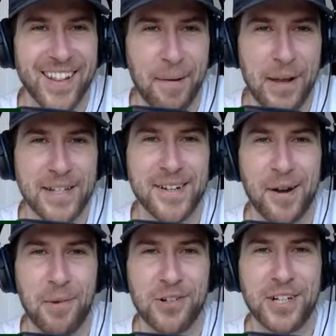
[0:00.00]
That means
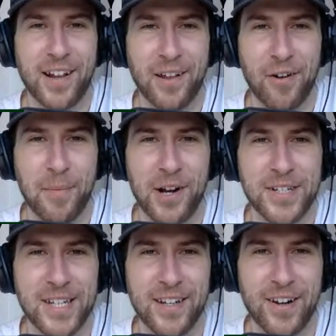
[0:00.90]
no more juggling
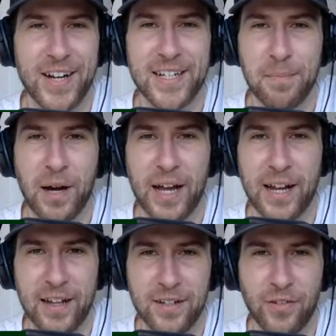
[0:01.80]
remotes and no need to buy
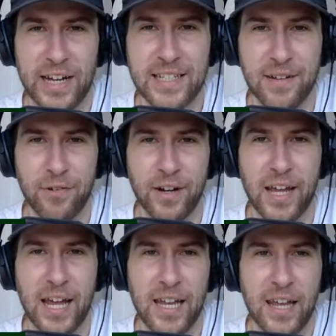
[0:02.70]
another device ever
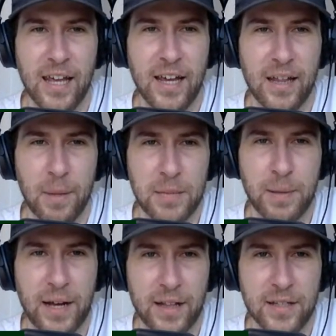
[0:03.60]
again. And the best
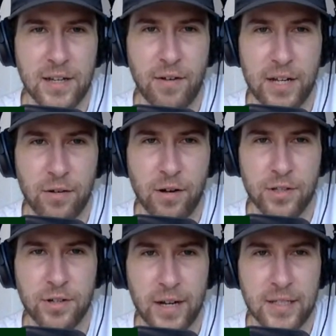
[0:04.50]
part, there's no annual
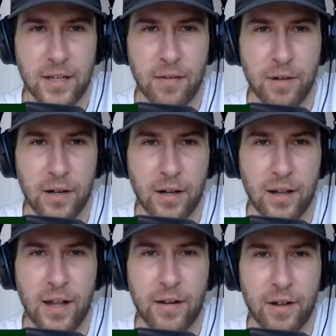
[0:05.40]
contract, so get rid of the
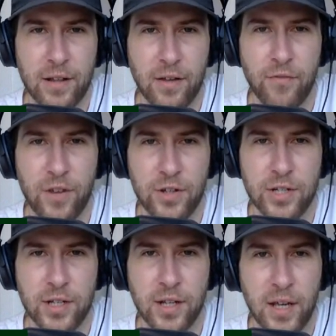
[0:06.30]
clutter and the
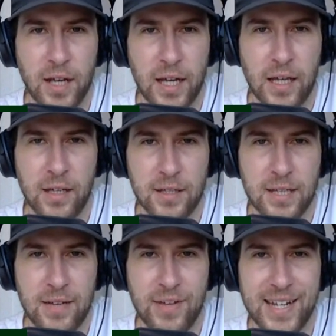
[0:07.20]
confusion and get your
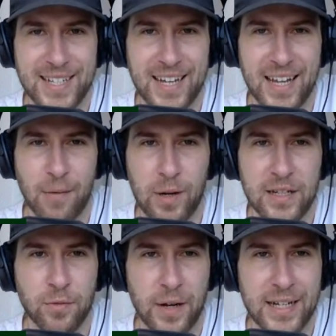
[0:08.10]
TV together
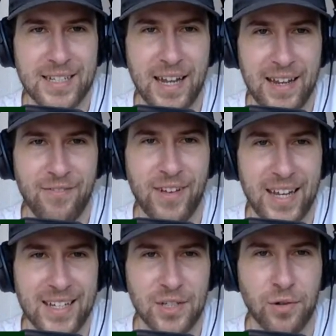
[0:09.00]
with
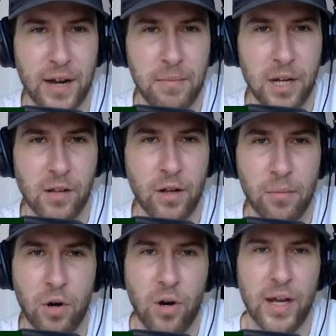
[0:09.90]
DirecTV Stream. You can learn
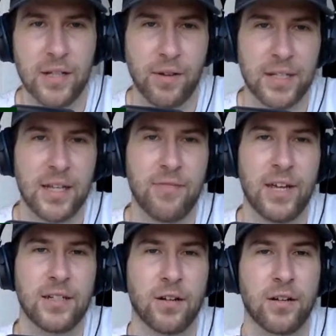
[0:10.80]
more at
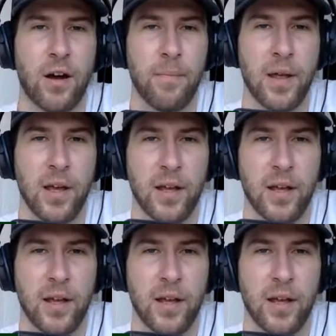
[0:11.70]
directv.com.